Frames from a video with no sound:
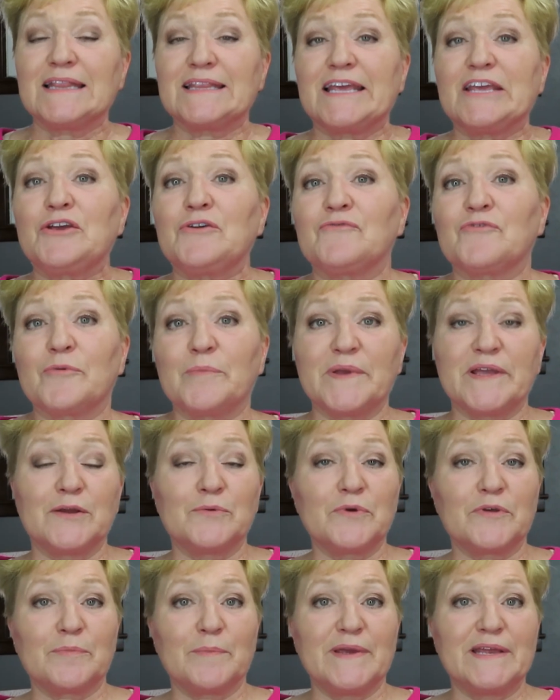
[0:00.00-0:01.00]
Thank you for being
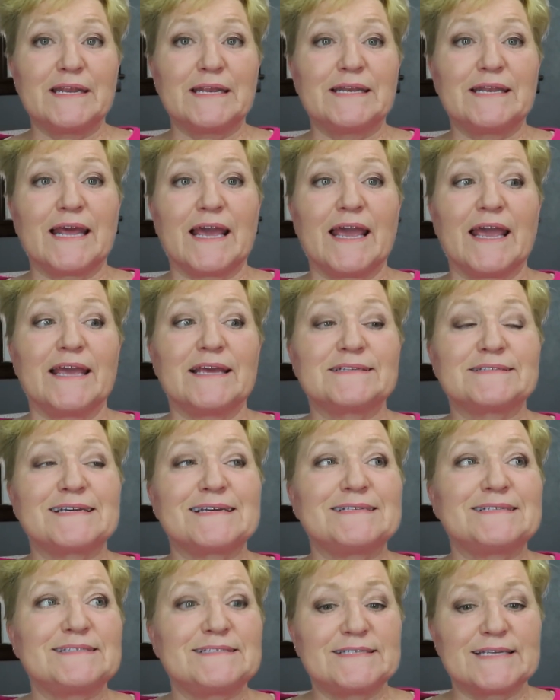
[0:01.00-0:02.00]
with me today.
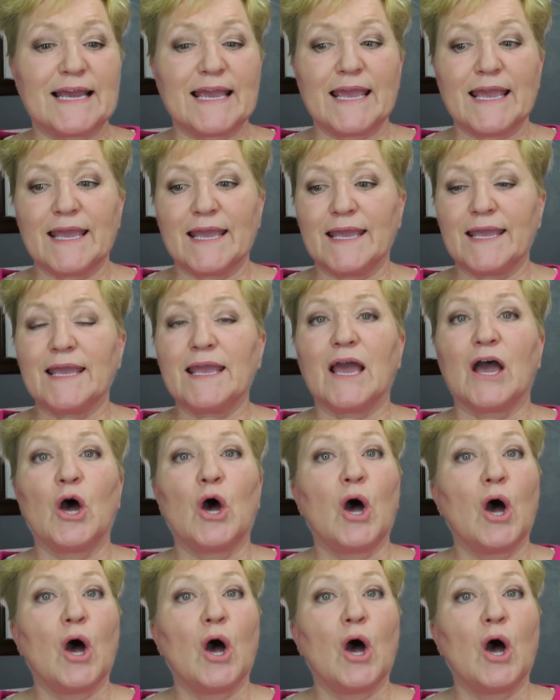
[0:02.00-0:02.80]
Today,